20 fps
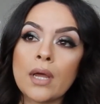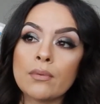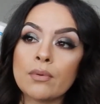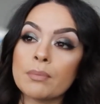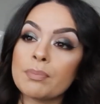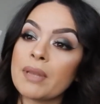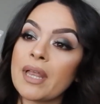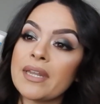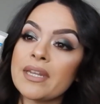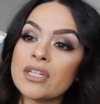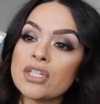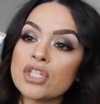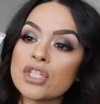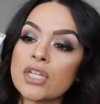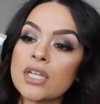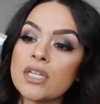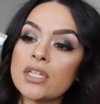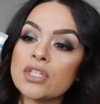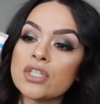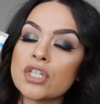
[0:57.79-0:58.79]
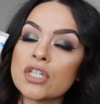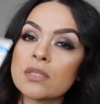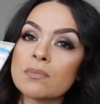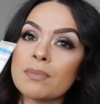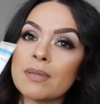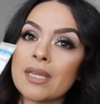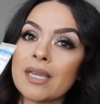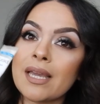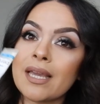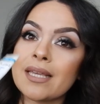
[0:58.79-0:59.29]
replenished it
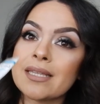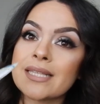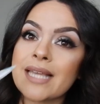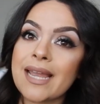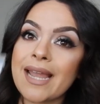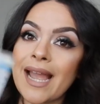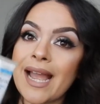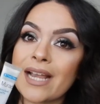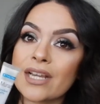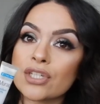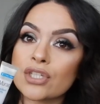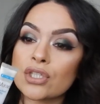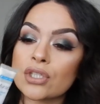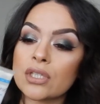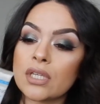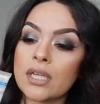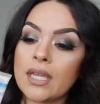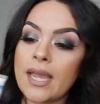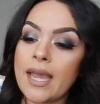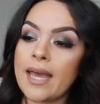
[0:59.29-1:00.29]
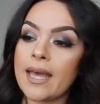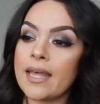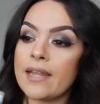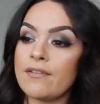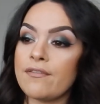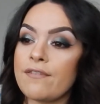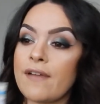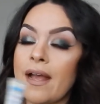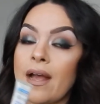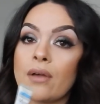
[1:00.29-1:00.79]
just because I actually
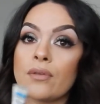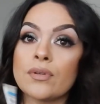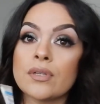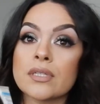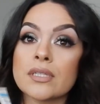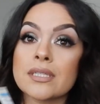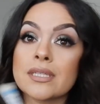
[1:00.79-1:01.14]
had found